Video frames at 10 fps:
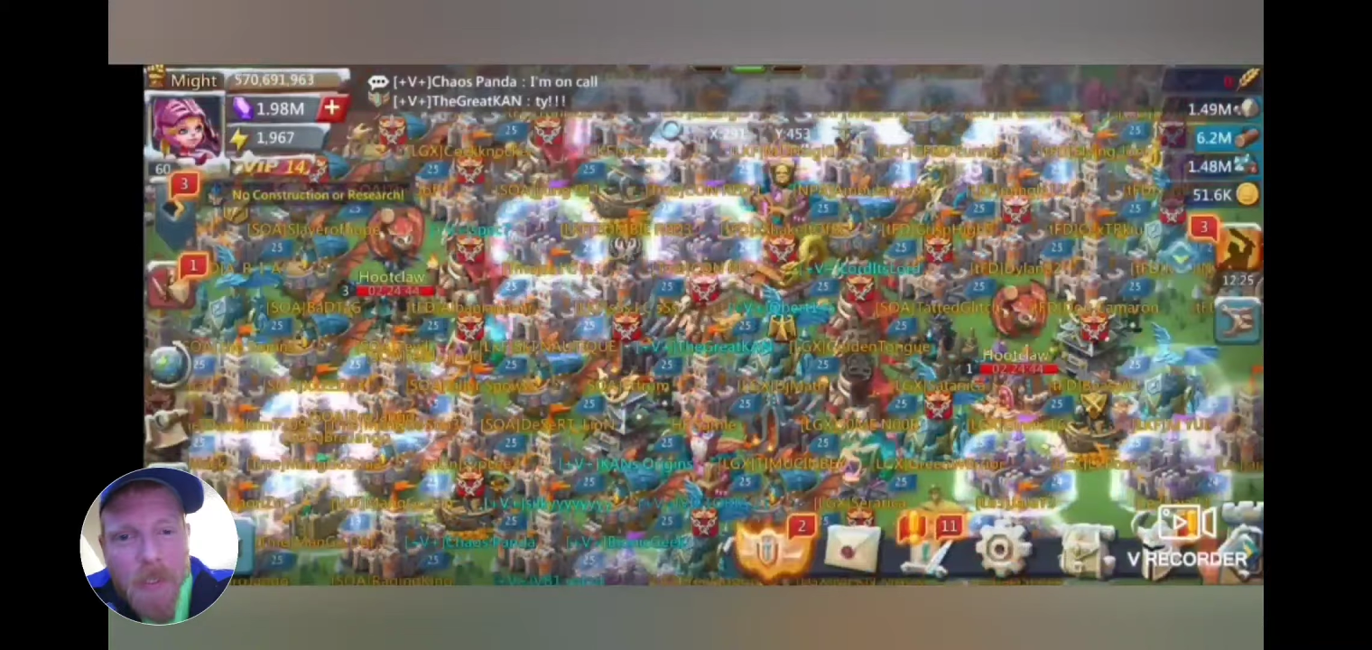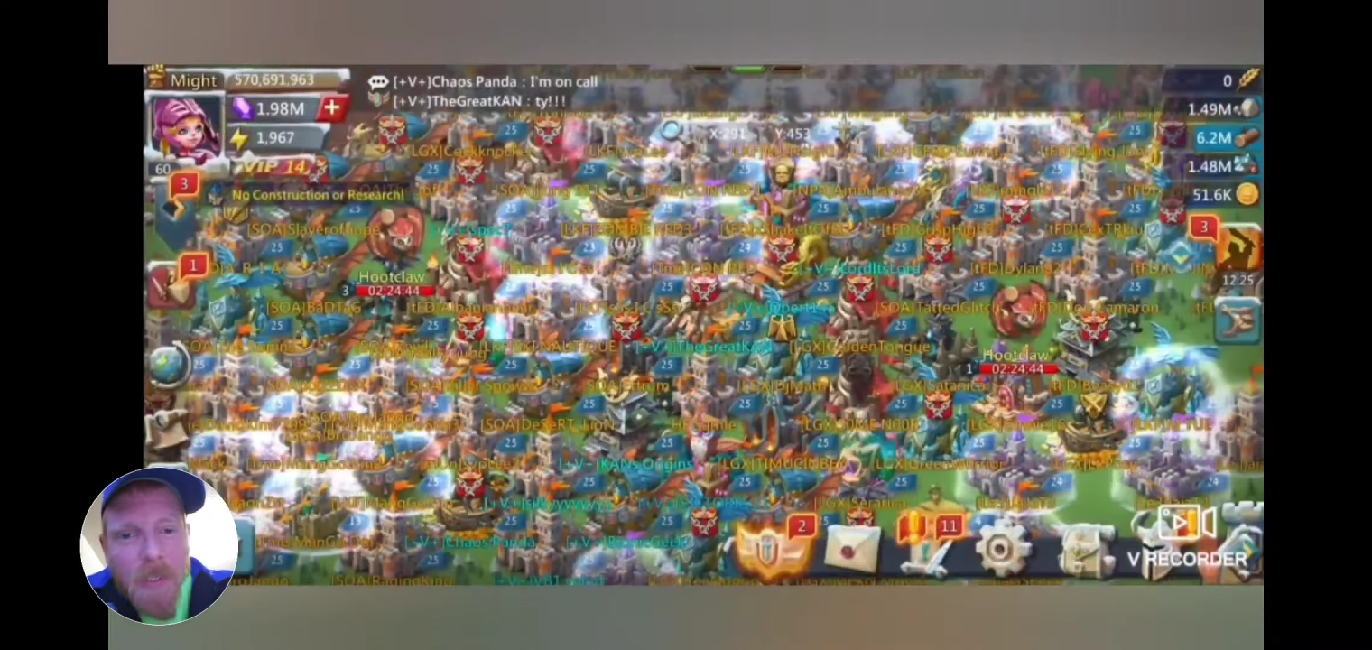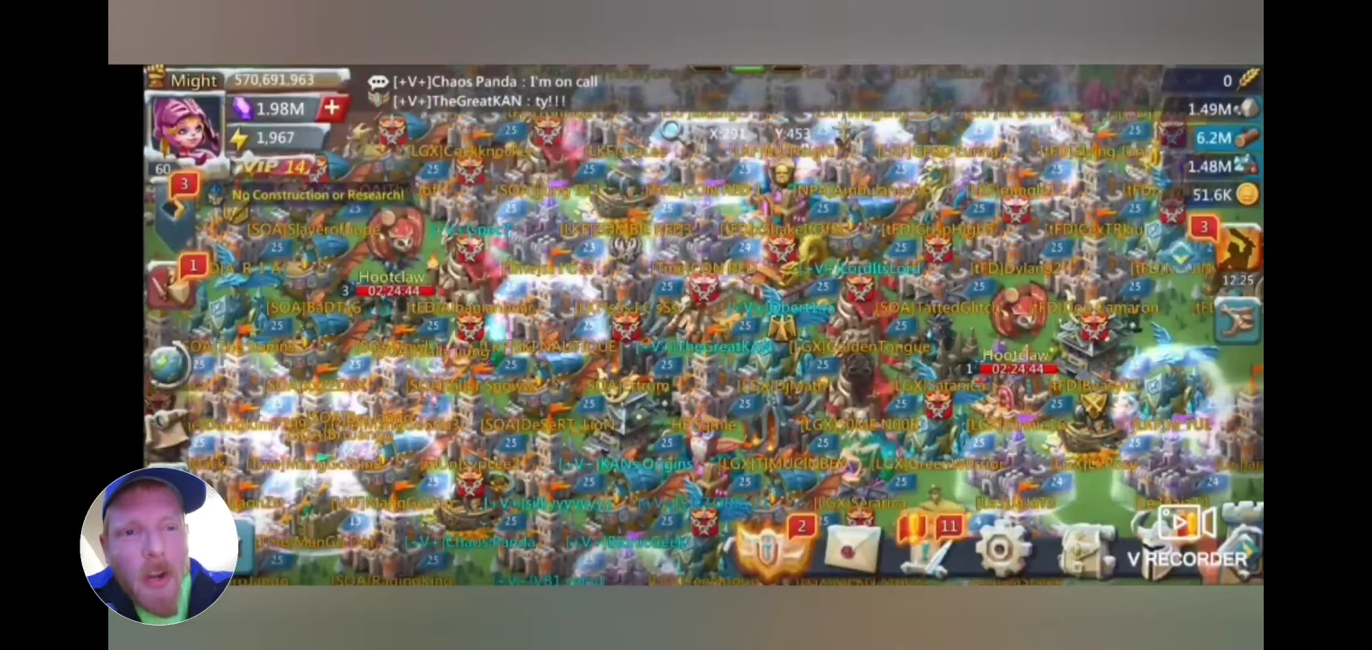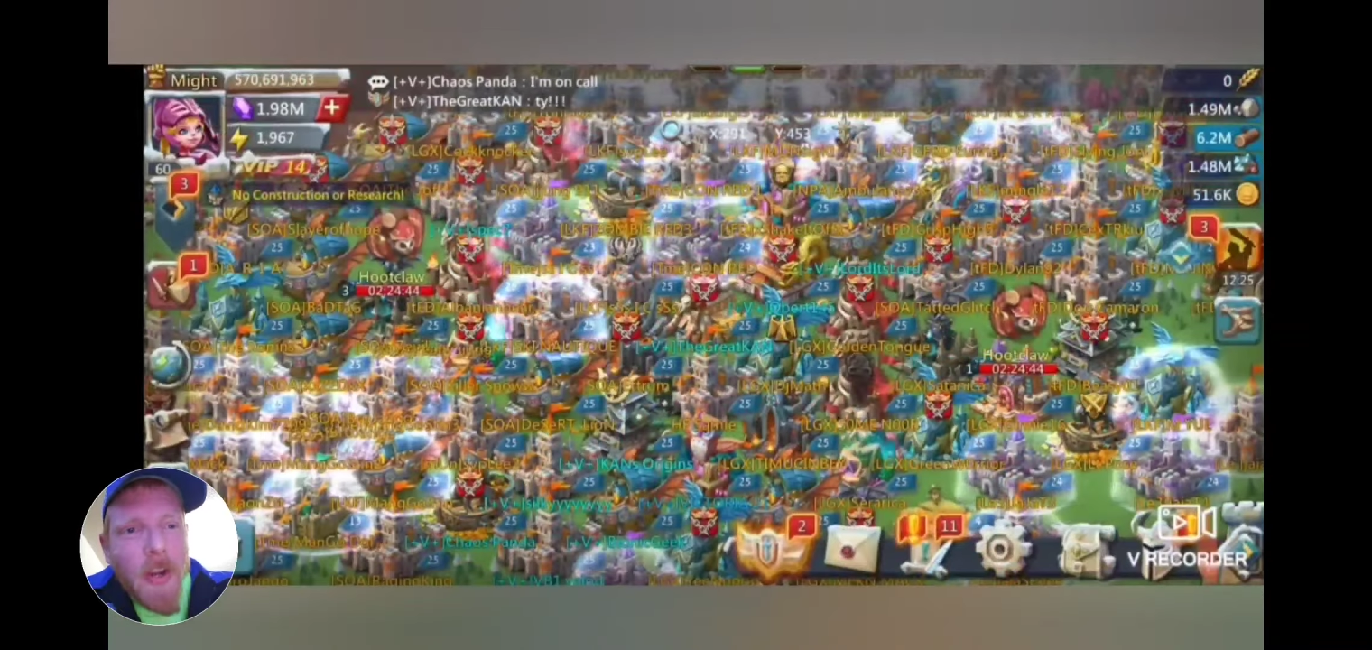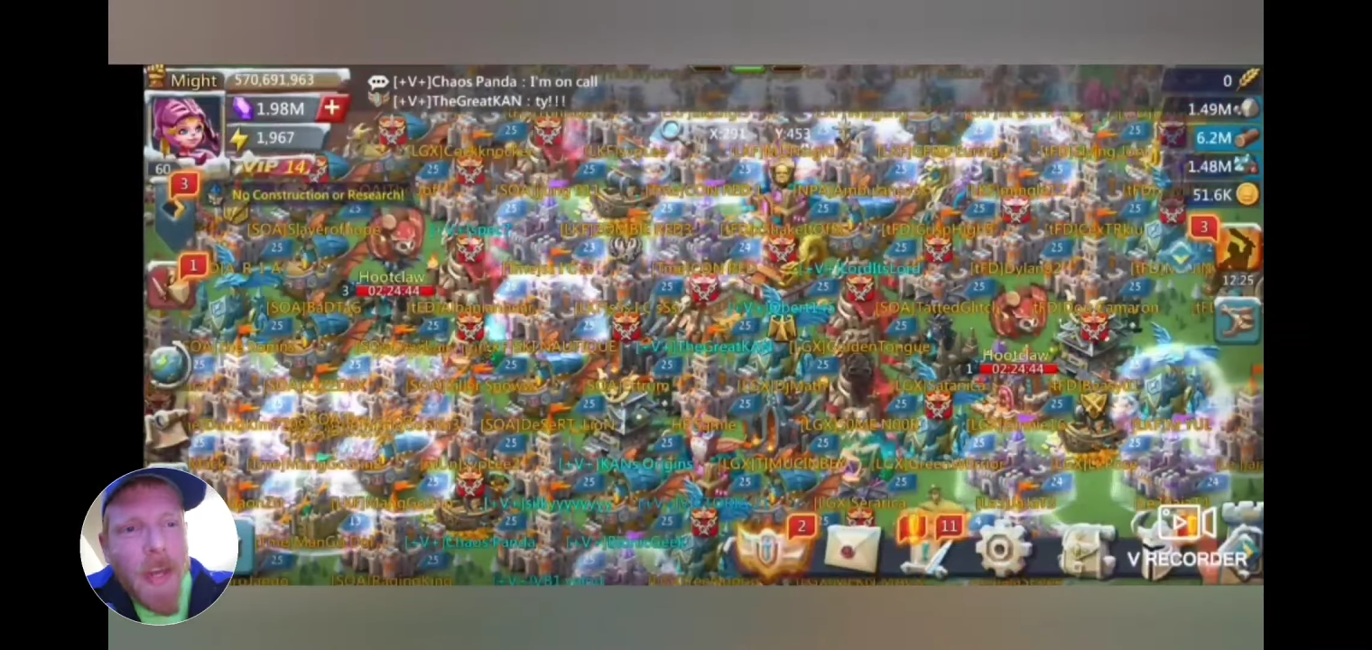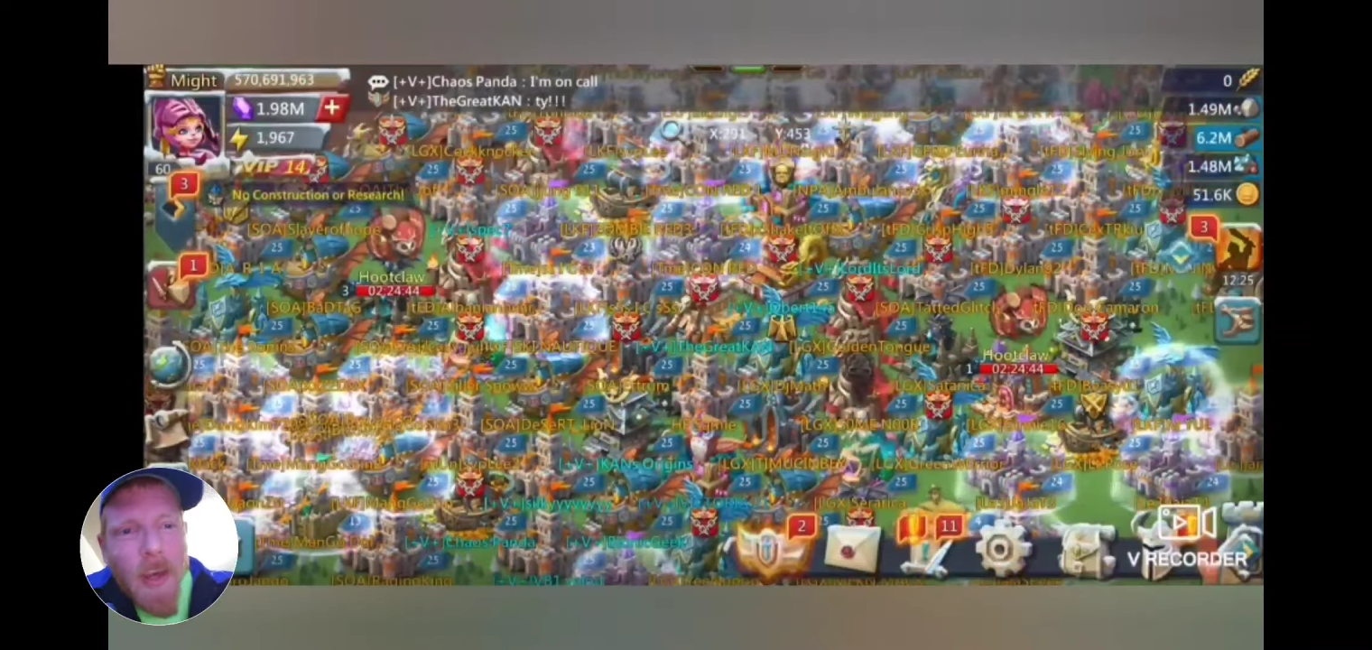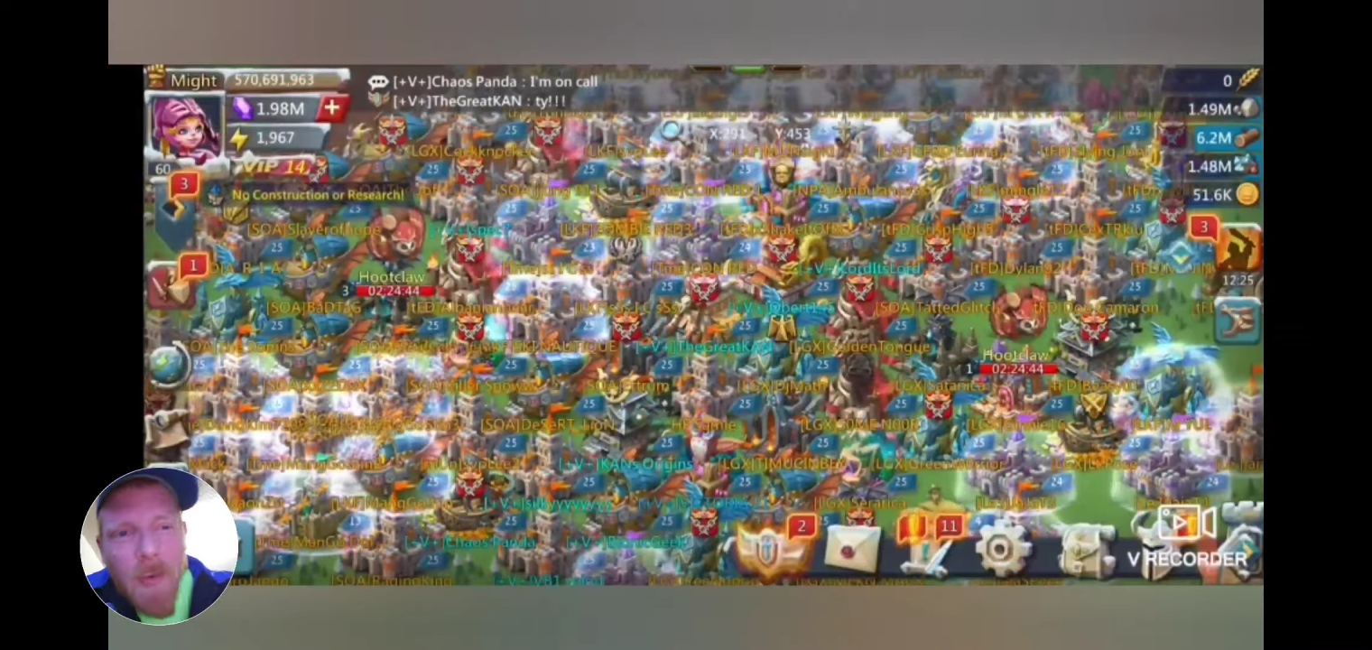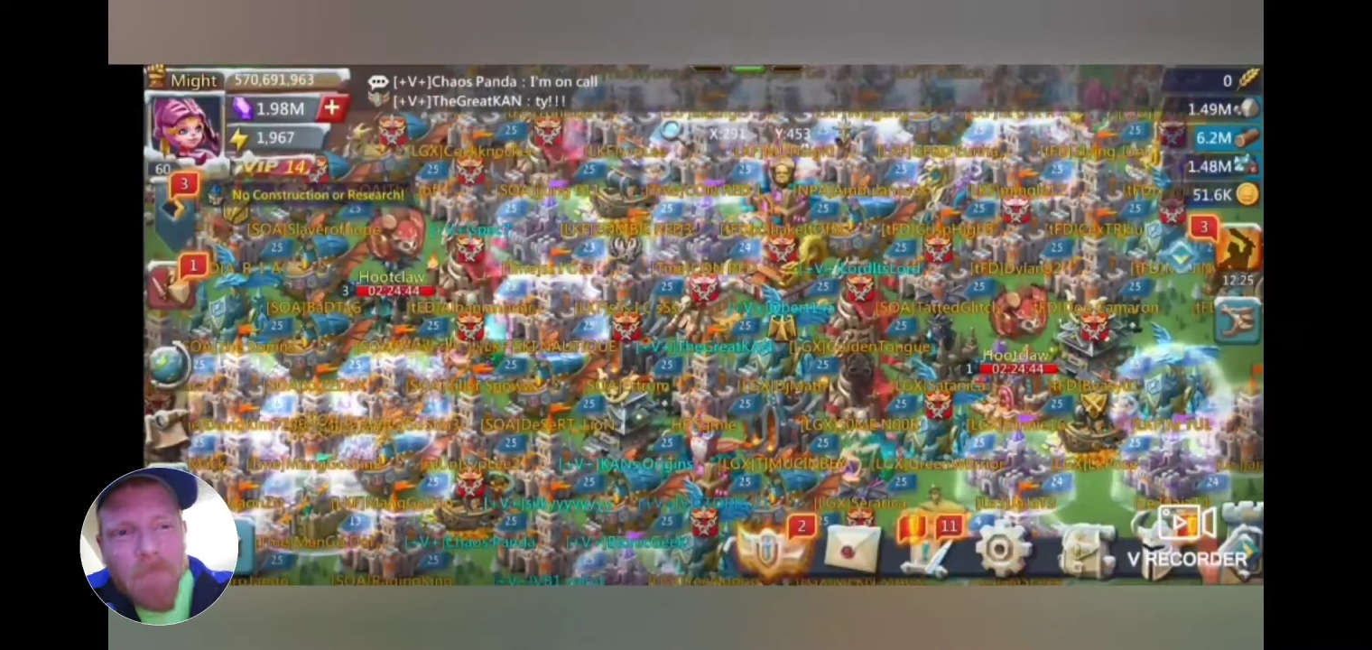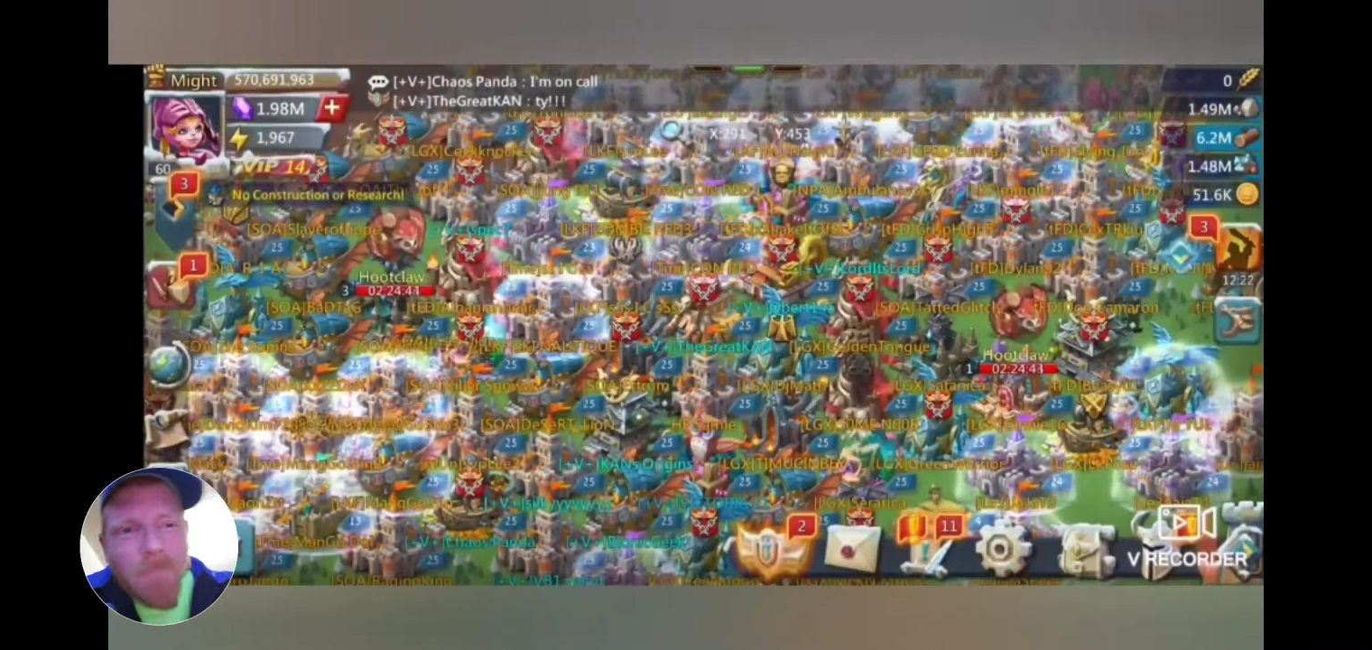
starting out.